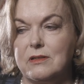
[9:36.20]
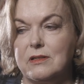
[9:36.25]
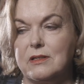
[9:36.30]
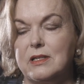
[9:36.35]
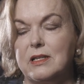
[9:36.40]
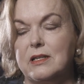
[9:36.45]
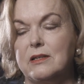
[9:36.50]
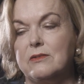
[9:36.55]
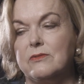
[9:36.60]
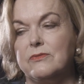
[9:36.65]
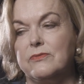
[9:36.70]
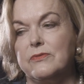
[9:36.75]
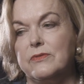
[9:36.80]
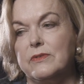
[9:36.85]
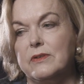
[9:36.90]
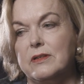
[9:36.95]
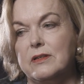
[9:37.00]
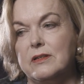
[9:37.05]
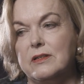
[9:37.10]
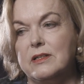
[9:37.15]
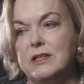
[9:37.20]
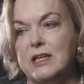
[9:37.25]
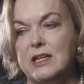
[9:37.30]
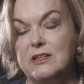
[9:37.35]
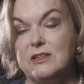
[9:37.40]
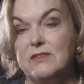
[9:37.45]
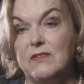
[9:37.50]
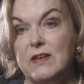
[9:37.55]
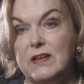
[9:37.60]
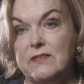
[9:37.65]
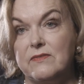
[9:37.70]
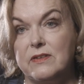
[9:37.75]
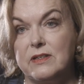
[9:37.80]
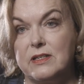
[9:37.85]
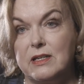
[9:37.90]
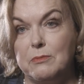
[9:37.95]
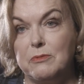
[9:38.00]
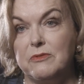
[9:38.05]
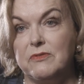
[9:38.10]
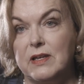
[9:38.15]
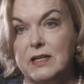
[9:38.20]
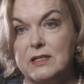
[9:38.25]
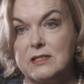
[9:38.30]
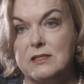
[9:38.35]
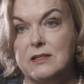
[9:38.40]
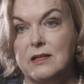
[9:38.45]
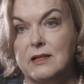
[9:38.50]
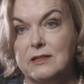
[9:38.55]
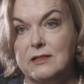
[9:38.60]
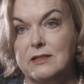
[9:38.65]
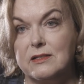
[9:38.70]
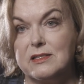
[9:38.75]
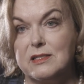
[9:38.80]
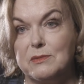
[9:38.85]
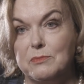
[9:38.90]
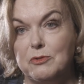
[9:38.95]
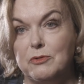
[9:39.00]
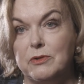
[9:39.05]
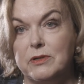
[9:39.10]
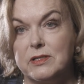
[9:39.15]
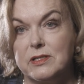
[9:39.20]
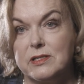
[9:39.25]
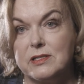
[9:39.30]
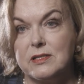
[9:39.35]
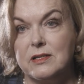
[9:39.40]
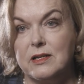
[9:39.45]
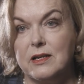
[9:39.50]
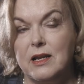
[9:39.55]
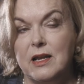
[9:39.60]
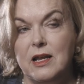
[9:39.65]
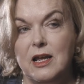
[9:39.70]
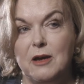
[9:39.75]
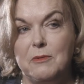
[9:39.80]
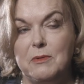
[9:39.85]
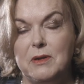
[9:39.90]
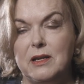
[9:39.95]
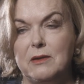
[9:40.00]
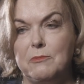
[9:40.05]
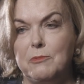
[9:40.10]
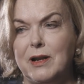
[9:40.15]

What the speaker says: they've get double vaccinated is the point, isn't it?